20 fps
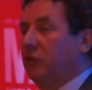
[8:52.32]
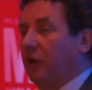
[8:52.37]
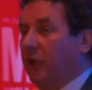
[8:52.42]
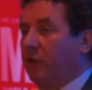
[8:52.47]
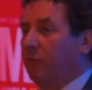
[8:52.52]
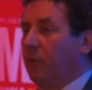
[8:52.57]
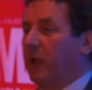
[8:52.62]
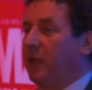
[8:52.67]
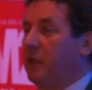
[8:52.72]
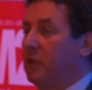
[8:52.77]

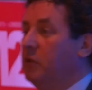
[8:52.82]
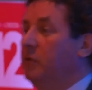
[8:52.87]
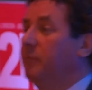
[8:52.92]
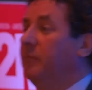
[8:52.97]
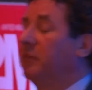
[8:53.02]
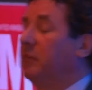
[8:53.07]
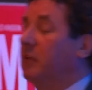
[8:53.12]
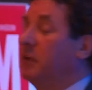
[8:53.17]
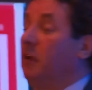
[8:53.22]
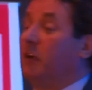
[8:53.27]
chain where
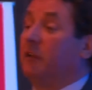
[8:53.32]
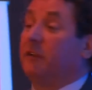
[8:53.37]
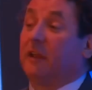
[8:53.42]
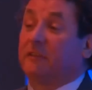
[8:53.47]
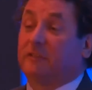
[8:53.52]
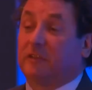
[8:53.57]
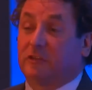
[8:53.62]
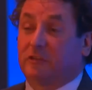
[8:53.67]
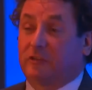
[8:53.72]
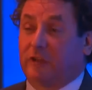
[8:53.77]
humans are not
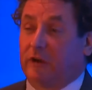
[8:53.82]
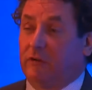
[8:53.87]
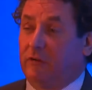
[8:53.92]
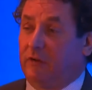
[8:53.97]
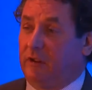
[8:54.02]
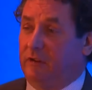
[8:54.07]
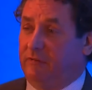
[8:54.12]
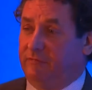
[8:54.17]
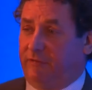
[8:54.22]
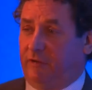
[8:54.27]

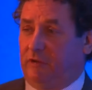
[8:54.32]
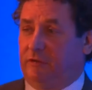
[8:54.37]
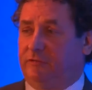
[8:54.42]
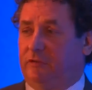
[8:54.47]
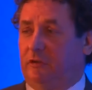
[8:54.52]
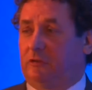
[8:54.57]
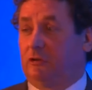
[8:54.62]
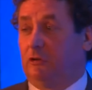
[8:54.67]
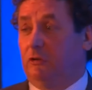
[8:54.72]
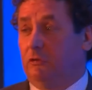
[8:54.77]
necessarily
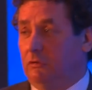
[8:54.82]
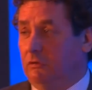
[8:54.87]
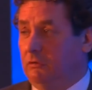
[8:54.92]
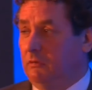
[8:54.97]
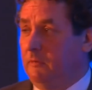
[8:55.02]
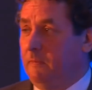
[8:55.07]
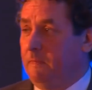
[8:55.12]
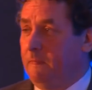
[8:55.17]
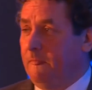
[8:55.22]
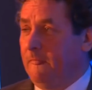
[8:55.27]
involved at
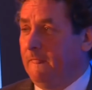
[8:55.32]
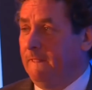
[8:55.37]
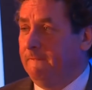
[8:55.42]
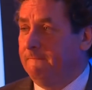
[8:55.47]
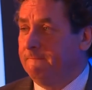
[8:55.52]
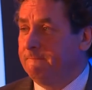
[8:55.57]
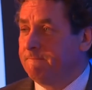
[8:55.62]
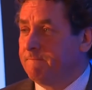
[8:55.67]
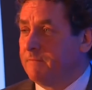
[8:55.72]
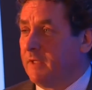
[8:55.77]
all,
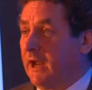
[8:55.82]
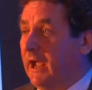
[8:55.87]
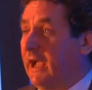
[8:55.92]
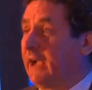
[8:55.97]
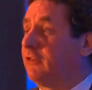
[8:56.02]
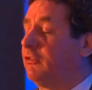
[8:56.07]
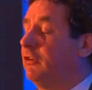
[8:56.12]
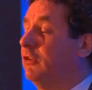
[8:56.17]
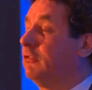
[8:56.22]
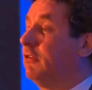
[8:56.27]
that
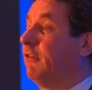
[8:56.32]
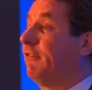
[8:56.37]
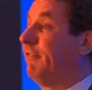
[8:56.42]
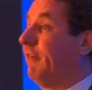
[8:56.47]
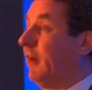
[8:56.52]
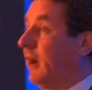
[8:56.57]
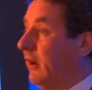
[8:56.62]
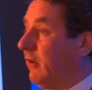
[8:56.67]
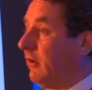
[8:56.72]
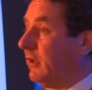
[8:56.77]
actions are
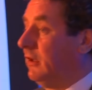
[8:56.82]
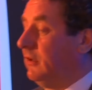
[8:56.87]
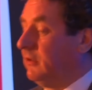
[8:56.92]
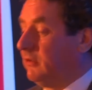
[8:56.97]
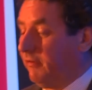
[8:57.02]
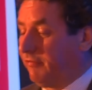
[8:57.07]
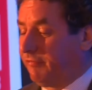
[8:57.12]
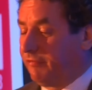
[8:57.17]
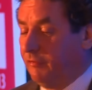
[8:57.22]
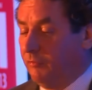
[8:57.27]
firing in
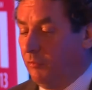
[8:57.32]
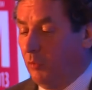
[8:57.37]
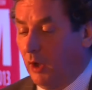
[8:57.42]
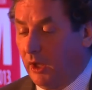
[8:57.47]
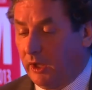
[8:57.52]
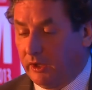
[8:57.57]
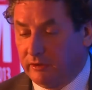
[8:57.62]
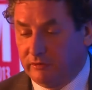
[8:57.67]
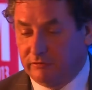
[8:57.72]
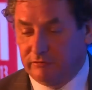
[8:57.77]
different
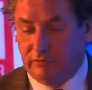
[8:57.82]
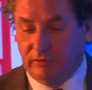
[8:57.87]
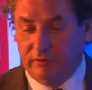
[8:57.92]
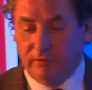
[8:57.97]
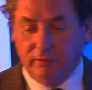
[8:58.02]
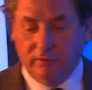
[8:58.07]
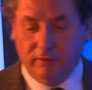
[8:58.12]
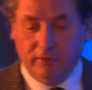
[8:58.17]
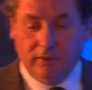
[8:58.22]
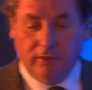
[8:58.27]
ways.
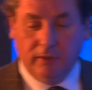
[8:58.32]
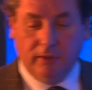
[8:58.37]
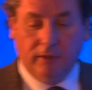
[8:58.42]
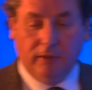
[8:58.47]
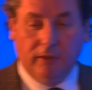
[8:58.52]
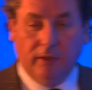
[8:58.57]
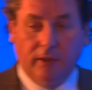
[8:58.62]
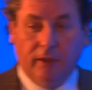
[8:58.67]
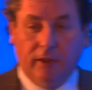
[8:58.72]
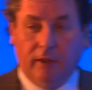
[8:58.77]

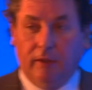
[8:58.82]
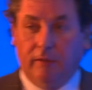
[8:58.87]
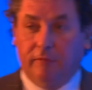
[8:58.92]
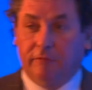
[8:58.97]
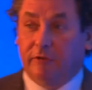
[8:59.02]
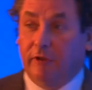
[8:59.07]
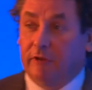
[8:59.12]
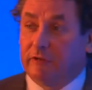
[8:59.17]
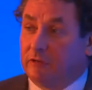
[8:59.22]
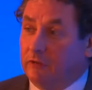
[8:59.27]

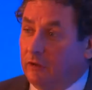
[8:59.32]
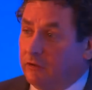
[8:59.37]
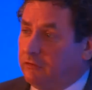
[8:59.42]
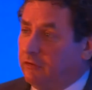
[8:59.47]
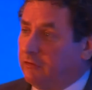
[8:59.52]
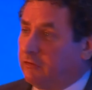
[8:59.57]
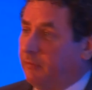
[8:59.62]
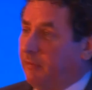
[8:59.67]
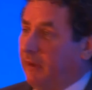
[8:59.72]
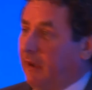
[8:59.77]
So it's not
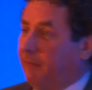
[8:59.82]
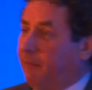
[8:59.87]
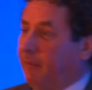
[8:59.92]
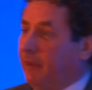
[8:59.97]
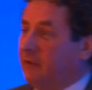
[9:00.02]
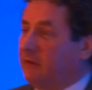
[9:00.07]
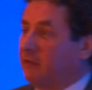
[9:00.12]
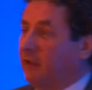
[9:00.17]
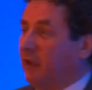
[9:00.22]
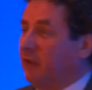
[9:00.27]
just about
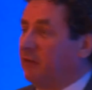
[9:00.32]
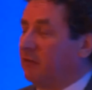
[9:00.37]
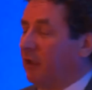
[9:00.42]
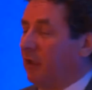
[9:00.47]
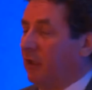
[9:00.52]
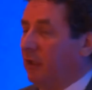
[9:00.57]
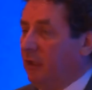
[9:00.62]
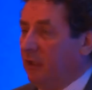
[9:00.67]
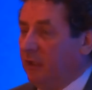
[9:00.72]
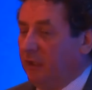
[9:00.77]
big
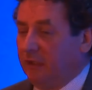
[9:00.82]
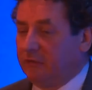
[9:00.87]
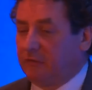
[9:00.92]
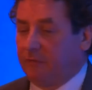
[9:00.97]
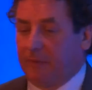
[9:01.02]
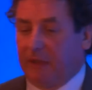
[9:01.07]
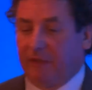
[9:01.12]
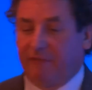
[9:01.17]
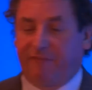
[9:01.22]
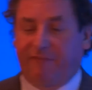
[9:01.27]
data, it's
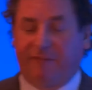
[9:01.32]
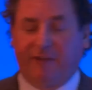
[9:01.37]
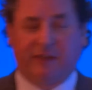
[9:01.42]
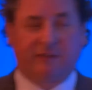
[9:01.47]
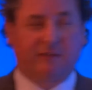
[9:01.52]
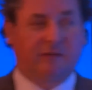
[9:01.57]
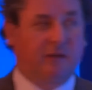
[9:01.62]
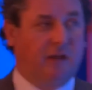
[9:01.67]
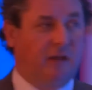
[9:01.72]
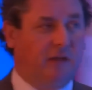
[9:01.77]
about
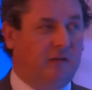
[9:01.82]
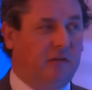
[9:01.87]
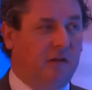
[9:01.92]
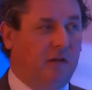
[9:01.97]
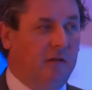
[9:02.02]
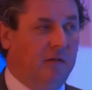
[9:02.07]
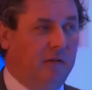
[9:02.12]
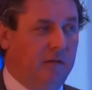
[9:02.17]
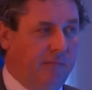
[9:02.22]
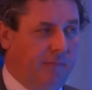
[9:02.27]
fast
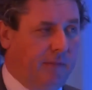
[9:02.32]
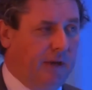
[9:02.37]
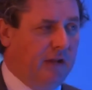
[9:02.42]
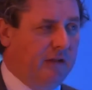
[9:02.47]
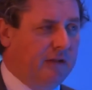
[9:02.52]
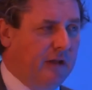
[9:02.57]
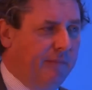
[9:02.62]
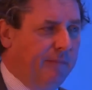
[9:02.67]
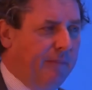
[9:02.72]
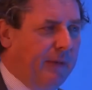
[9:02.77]
data. But
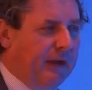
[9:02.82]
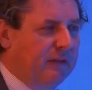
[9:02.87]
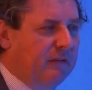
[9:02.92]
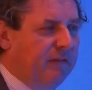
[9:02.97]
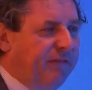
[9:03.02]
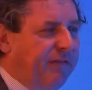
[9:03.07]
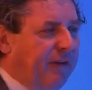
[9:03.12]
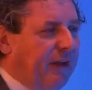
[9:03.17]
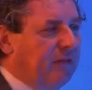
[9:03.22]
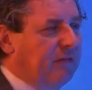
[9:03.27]
I'll come back
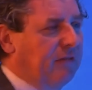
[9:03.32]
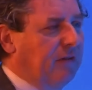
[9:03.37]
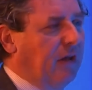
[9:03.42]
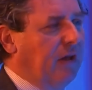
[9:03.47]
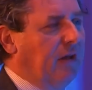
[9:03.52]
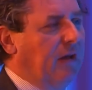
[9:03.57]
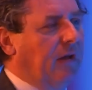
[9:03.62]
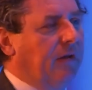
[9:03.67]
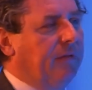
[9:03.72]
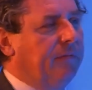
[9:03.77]
to fast
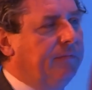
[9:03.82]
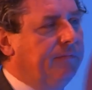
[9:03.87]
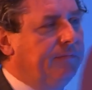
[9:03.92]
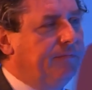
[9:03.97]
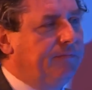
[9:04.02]
data.